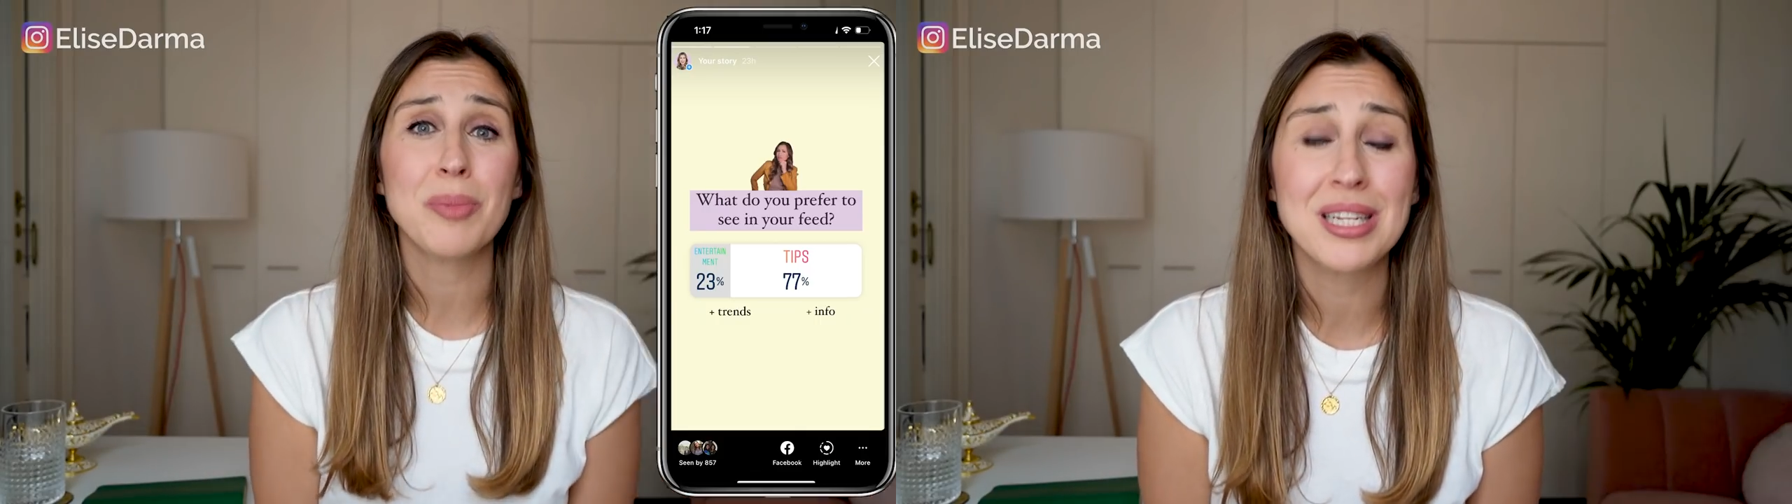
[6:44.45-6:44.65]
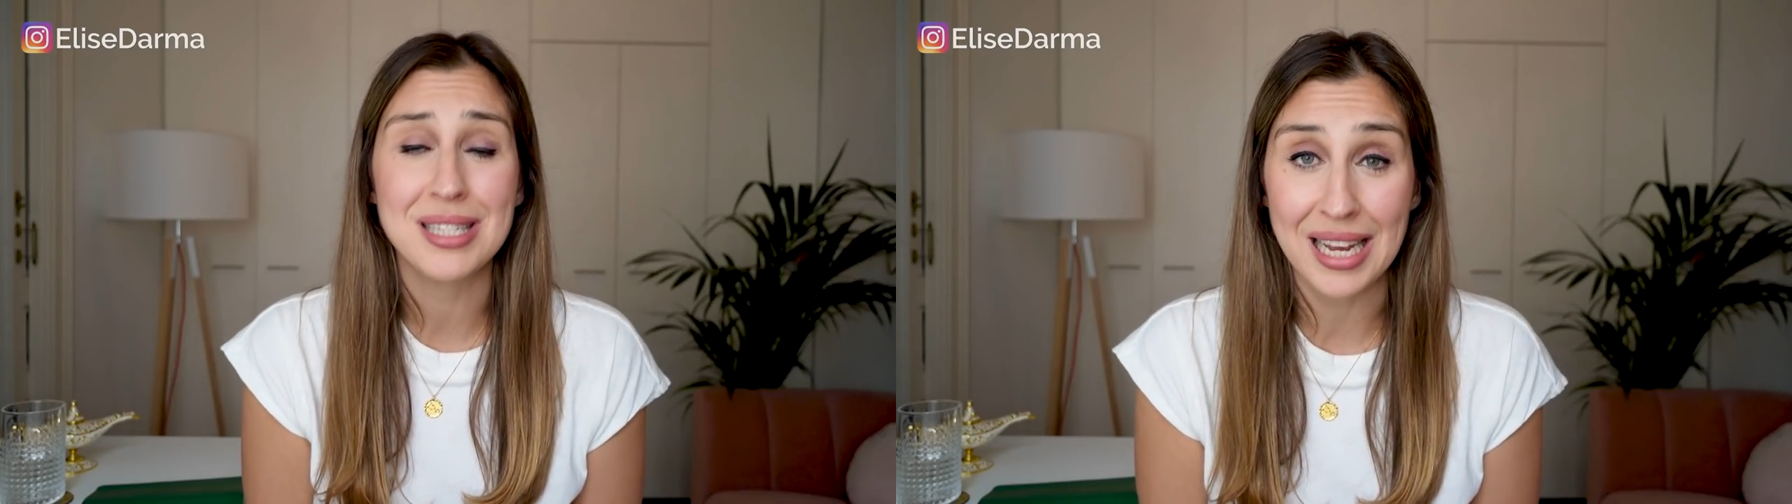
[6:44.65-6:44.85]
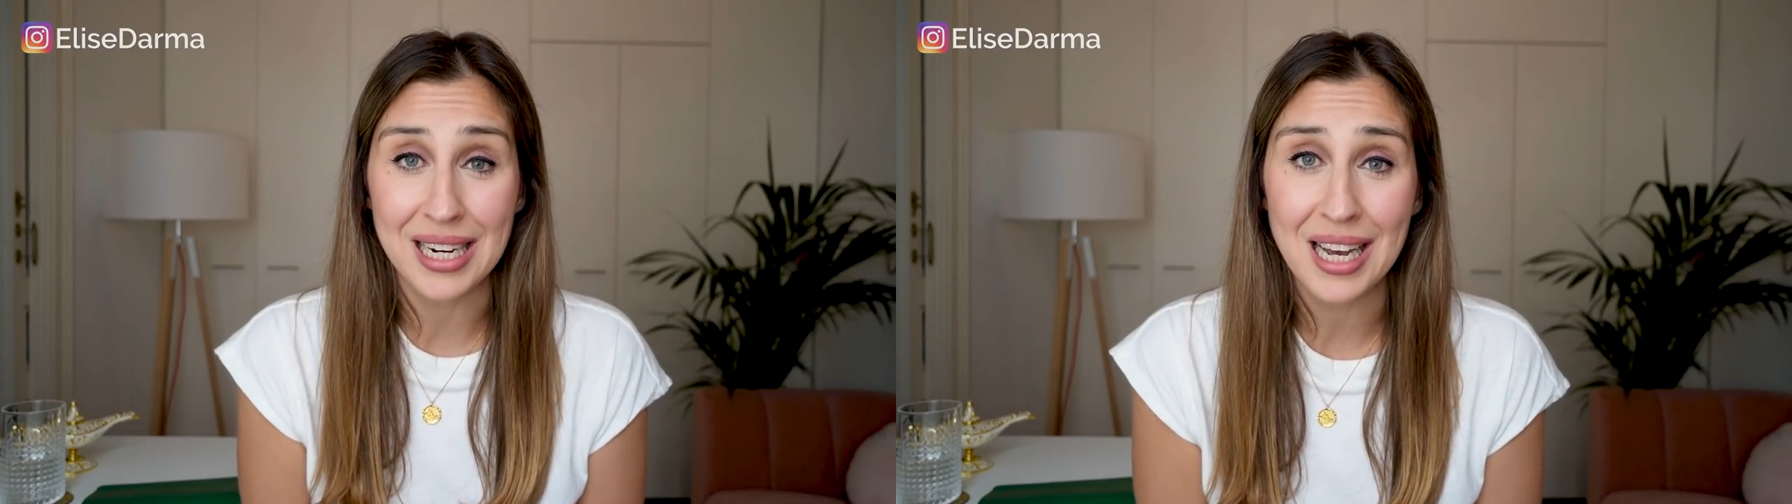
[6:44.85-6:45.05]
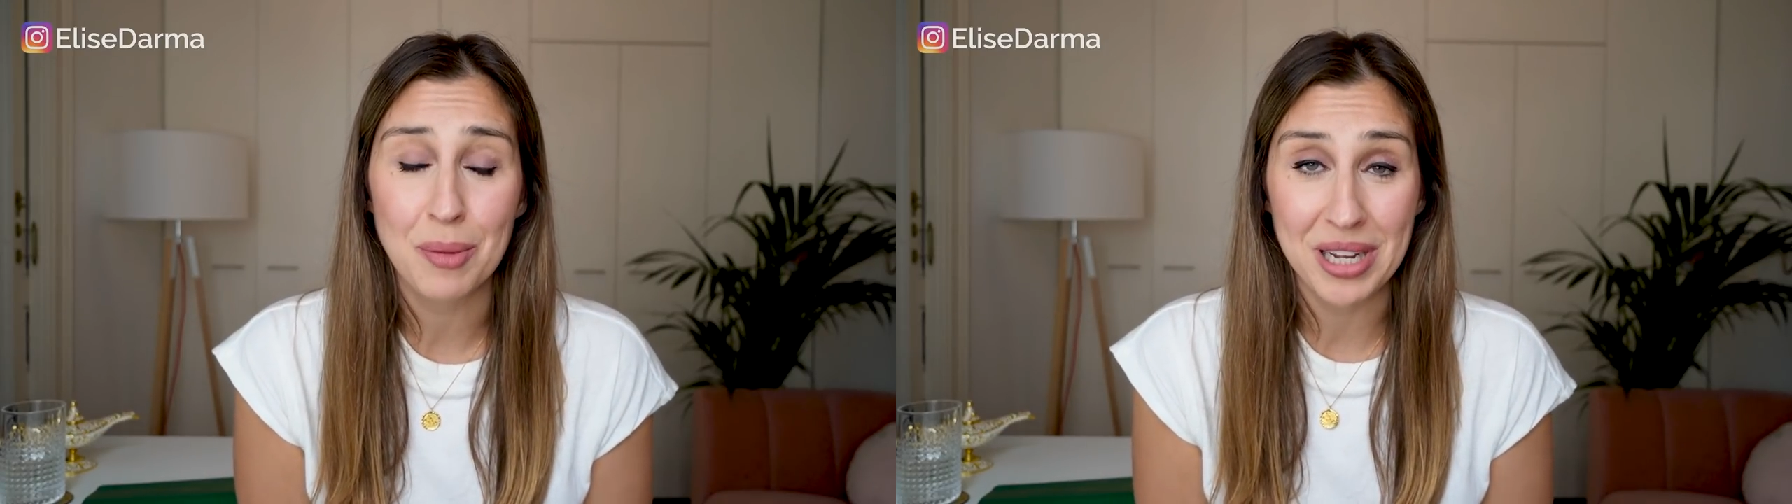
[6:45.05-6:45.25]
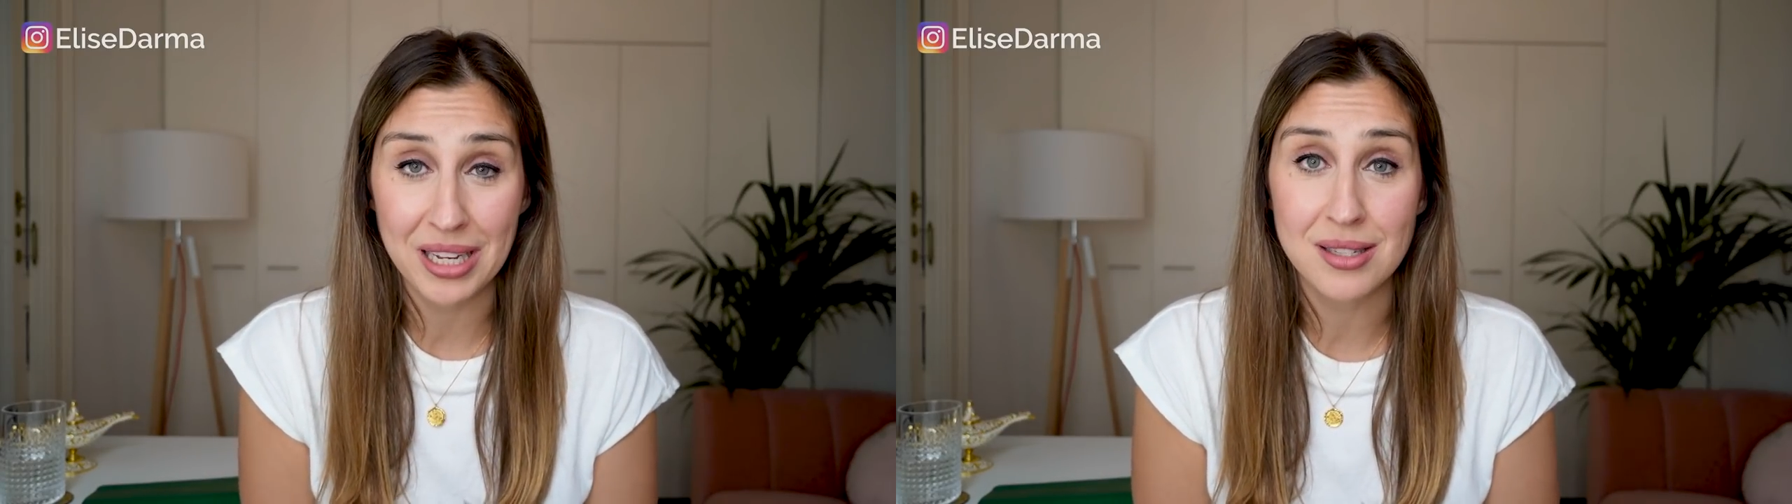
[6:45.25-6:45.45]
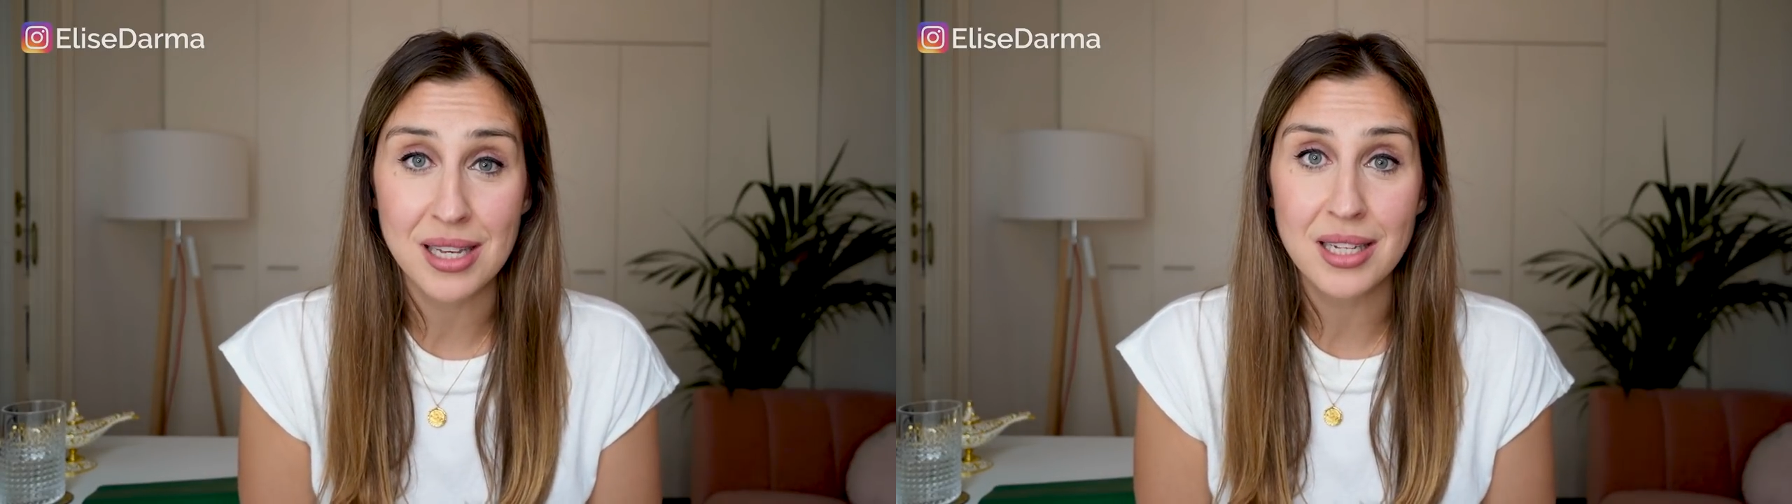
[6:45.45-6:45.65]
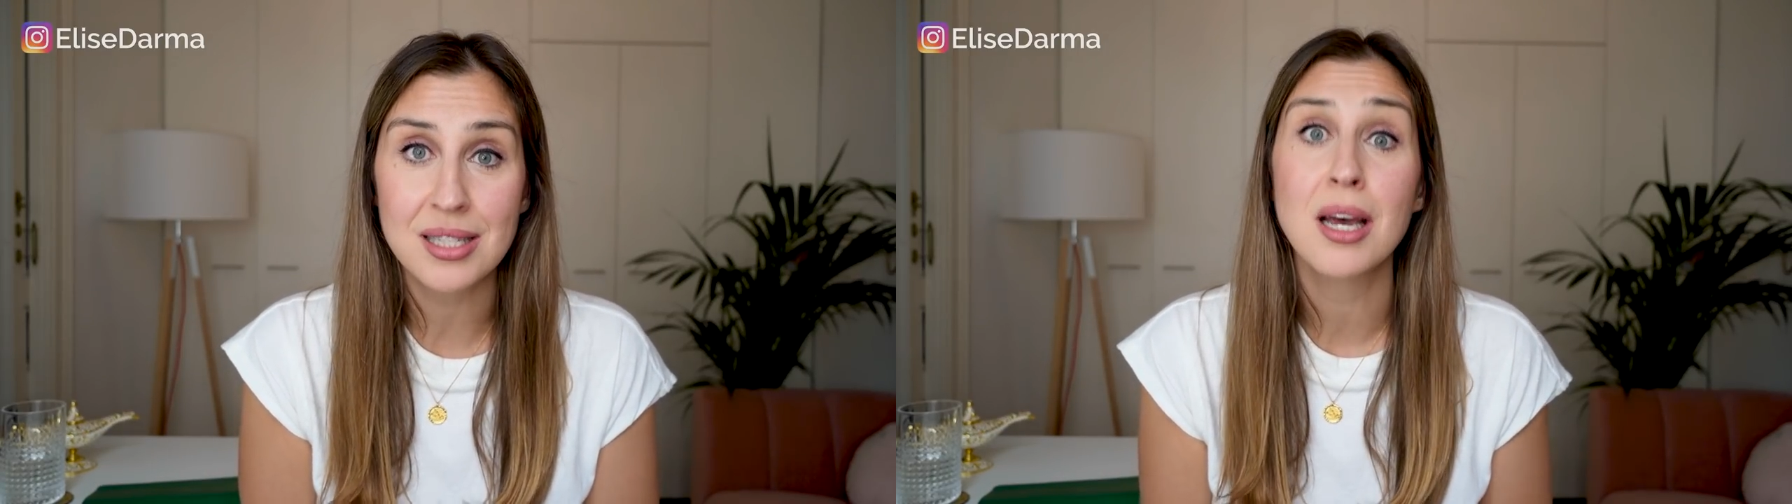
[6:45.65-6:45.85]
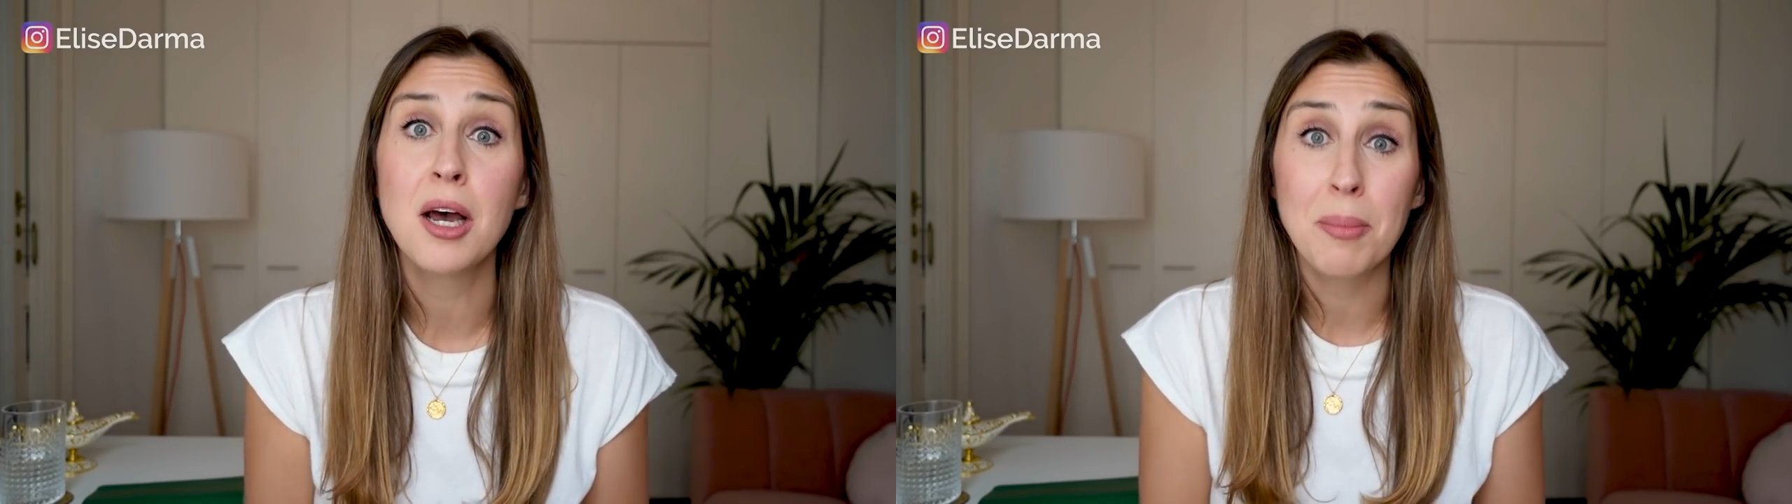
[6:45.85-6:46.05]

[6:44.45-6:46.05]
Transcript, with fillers: my data and my insights,